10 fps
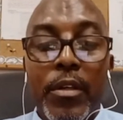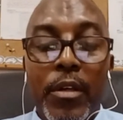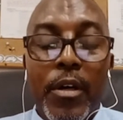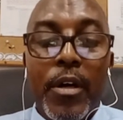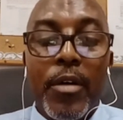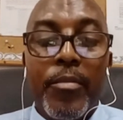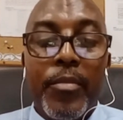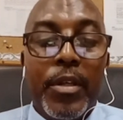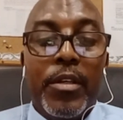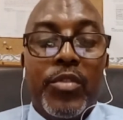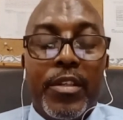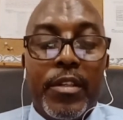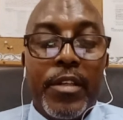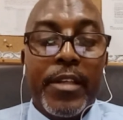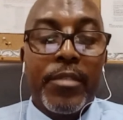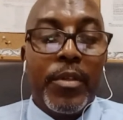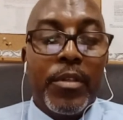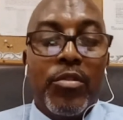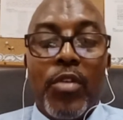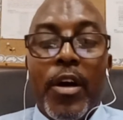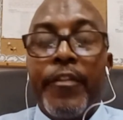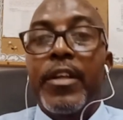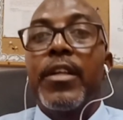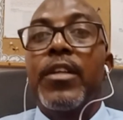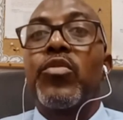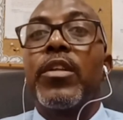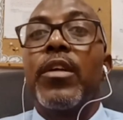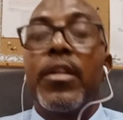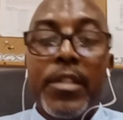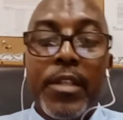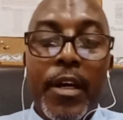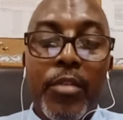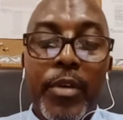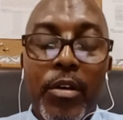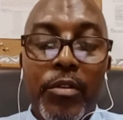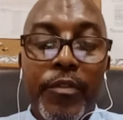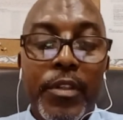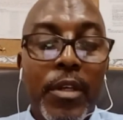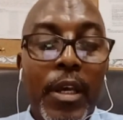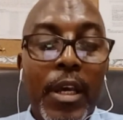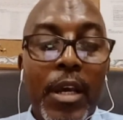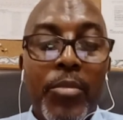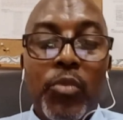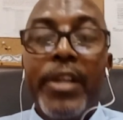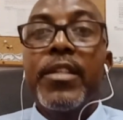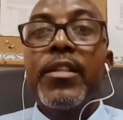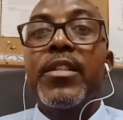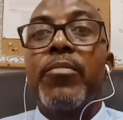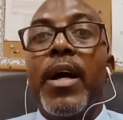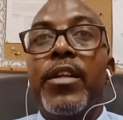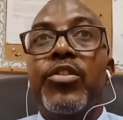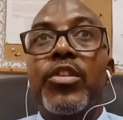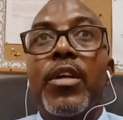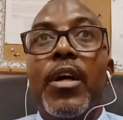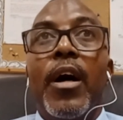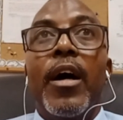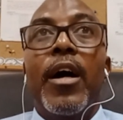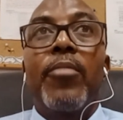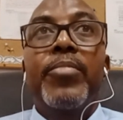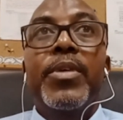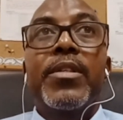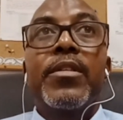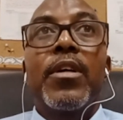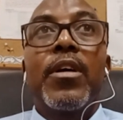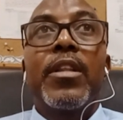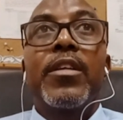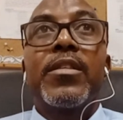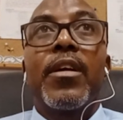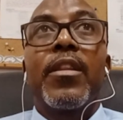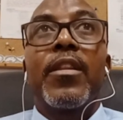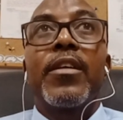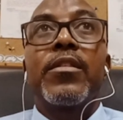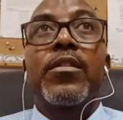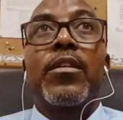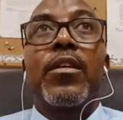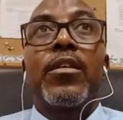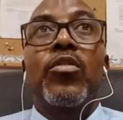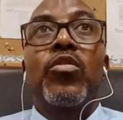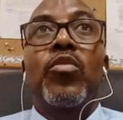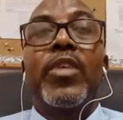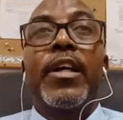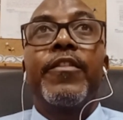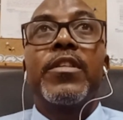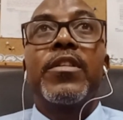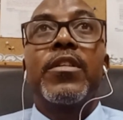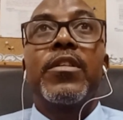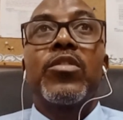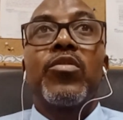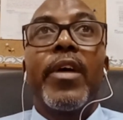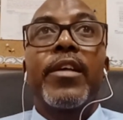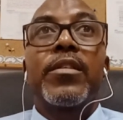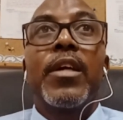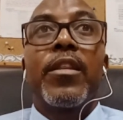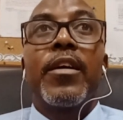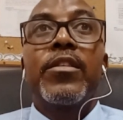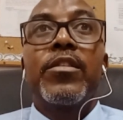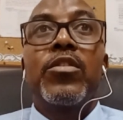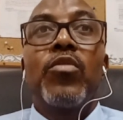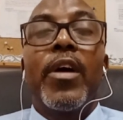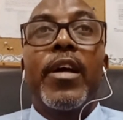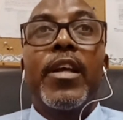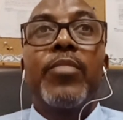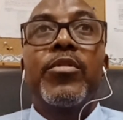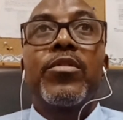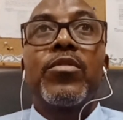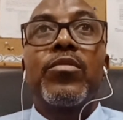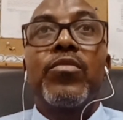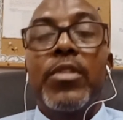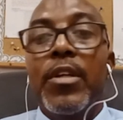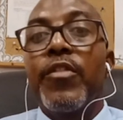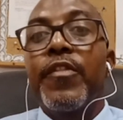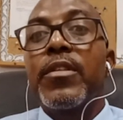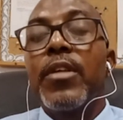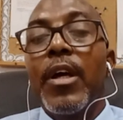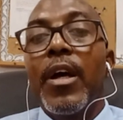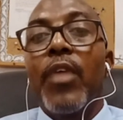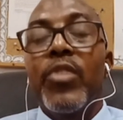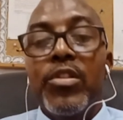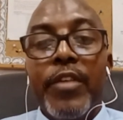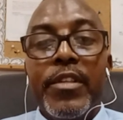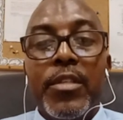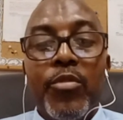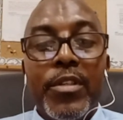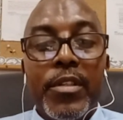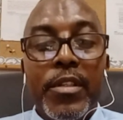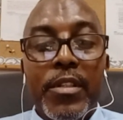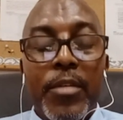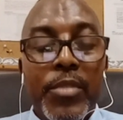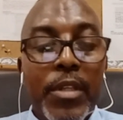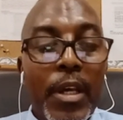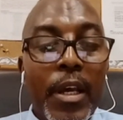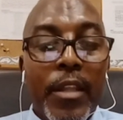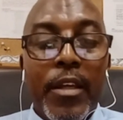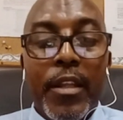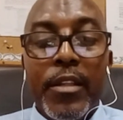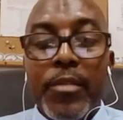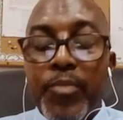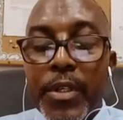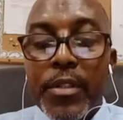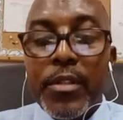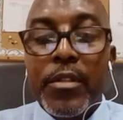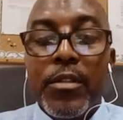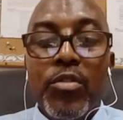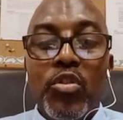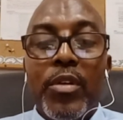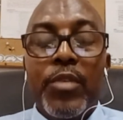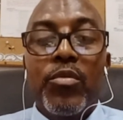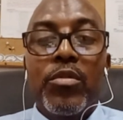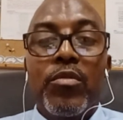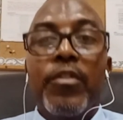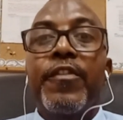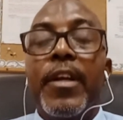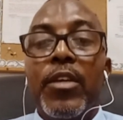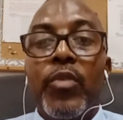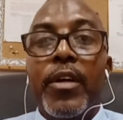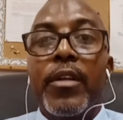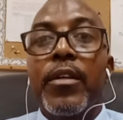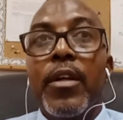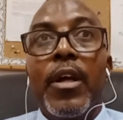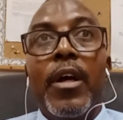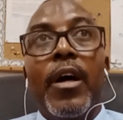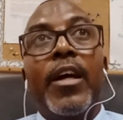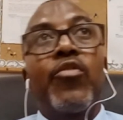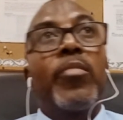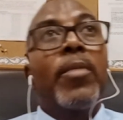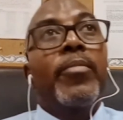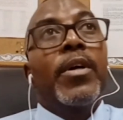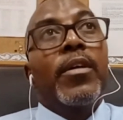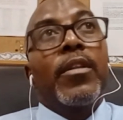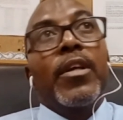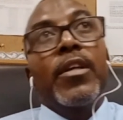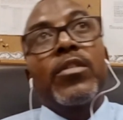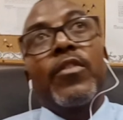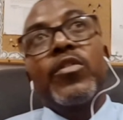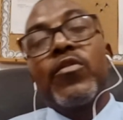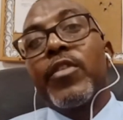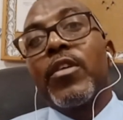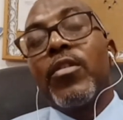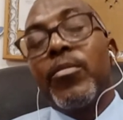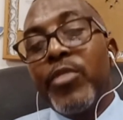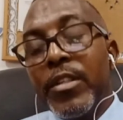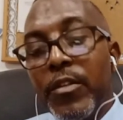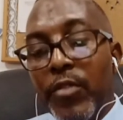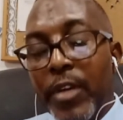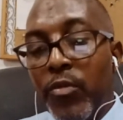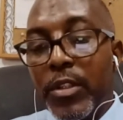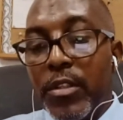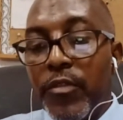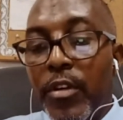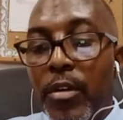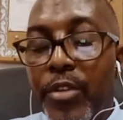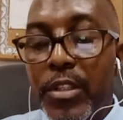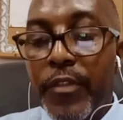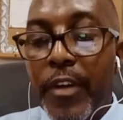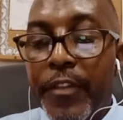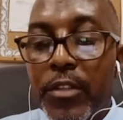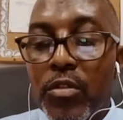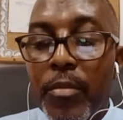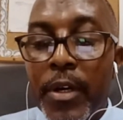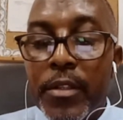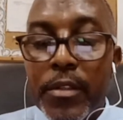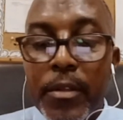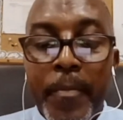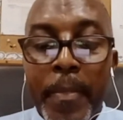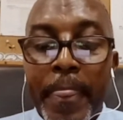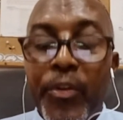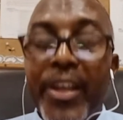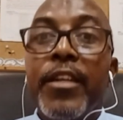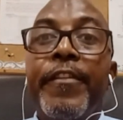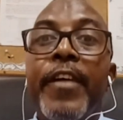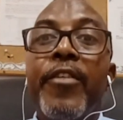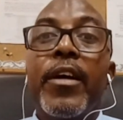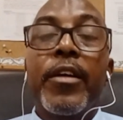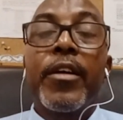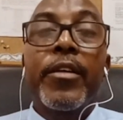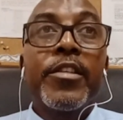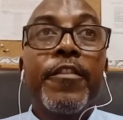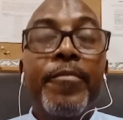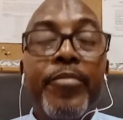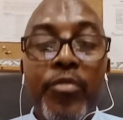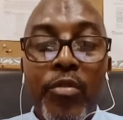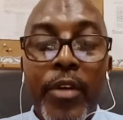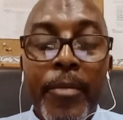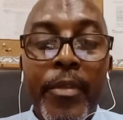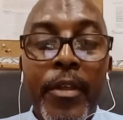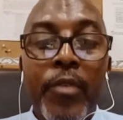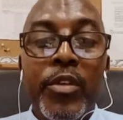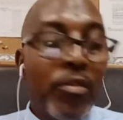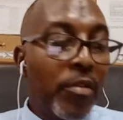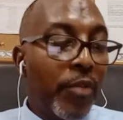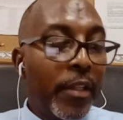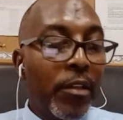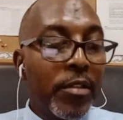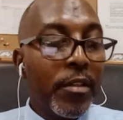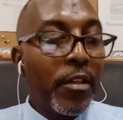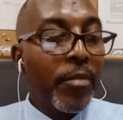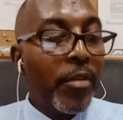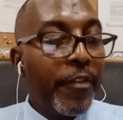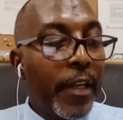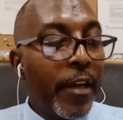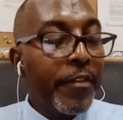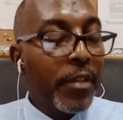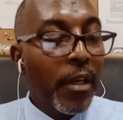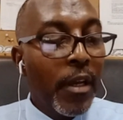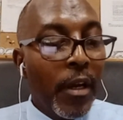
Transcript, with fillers: They're using it as, you know, having an injury and a scar coming out of it. But once it is managed, persons understand that, you know, when adversity strikes, that you are able to deal with it. And once you have the support systems, then that person usually would do fairly well. And I remember the case of Soufrière Comprehensive, where I worked at Soufrière Comprehensive after Tomas. We had a very aggressive program there. We know we had lost a number of lives.